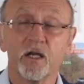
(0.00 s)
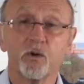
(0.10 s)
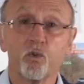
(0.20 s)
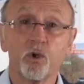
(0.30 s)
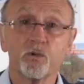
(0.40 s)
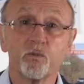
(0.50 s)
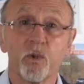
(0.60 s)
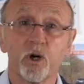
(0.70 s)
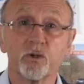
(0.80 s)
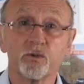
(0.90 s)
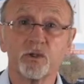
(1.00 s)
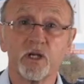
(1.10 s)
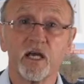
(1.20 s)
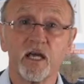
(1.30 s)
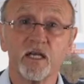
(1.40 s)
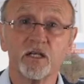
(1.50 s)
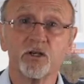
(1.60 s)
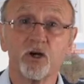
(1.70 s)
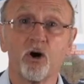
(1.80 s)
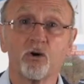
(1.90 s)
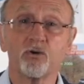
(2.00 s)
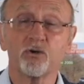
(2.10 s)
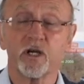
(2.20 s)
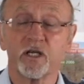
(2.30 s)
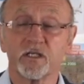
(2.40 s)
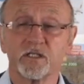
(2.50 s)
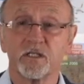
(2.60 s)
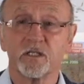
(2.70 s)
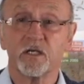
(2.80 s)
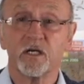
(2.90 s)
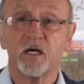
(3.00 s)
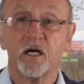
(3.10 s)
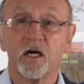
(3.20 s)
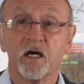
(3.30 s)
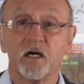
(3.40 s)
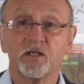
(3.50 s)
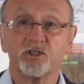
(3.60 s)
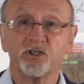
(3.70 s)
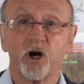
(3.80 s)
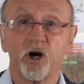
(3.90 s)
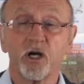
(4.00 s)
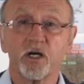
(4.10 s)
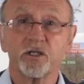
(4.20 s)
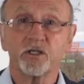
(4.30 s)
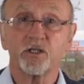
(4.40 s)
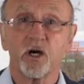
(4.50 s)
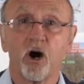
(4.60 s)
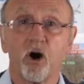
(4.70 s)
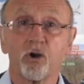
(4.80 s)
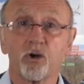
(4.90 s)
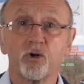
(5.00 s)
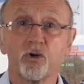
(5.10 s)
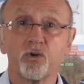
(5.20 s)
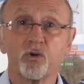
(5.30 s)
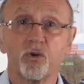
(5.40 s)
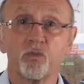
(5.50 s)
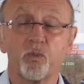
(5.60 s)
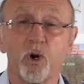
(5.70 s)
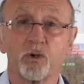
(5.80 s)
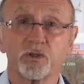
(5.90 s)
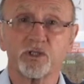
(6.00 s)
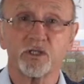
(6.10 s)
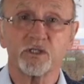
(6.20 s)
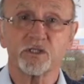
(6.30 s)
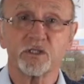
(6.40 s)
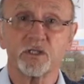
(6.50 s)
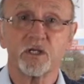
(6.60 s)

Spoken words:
wooden mould in concrete, giant hollow boxes.